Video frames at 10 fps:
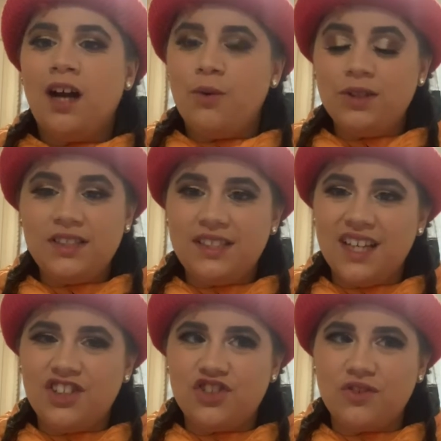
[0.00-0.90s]
I wouldn't
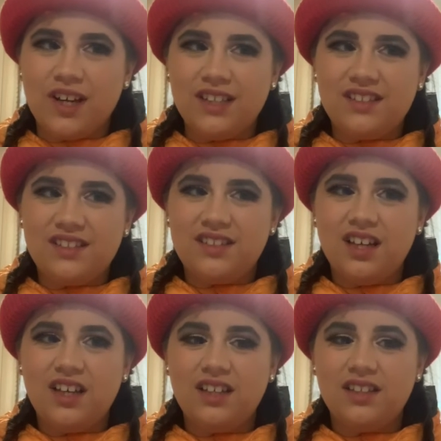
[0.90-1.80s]
say traits.
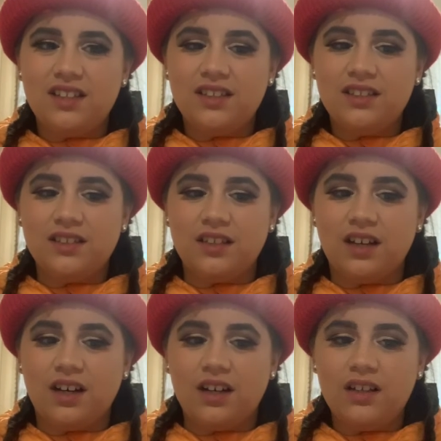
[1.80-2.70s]

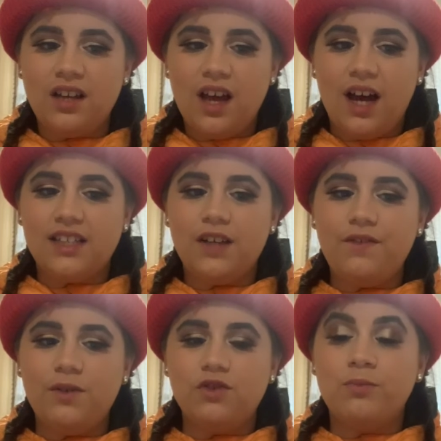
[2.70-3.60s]
Nah. I
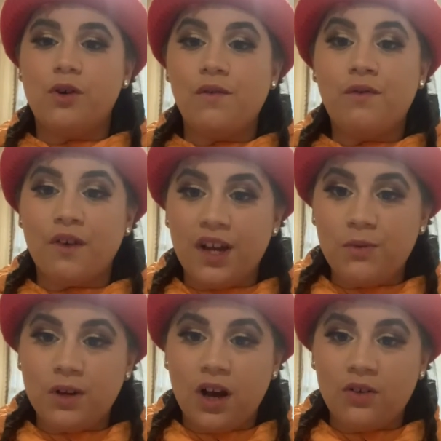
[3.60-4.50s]
definitely was more
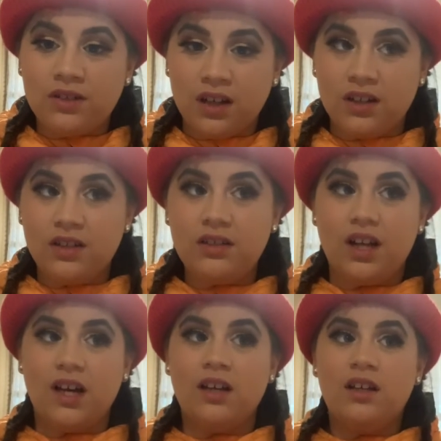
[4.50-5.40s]
afraid when I was younger,
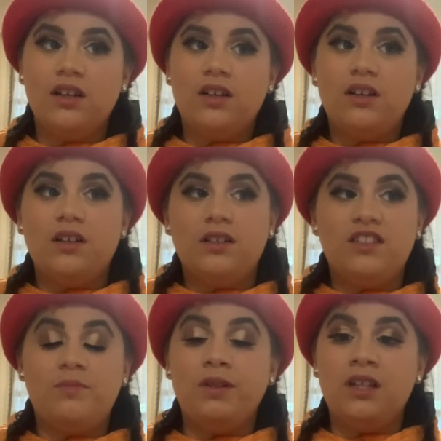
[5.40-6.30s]
like
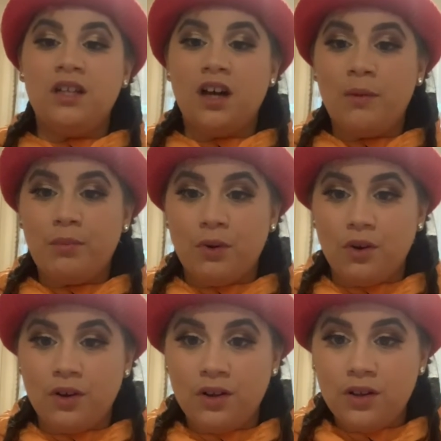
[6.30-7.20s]
speaking up
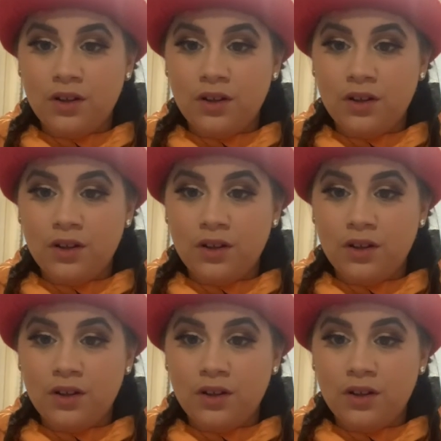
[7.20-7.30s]
or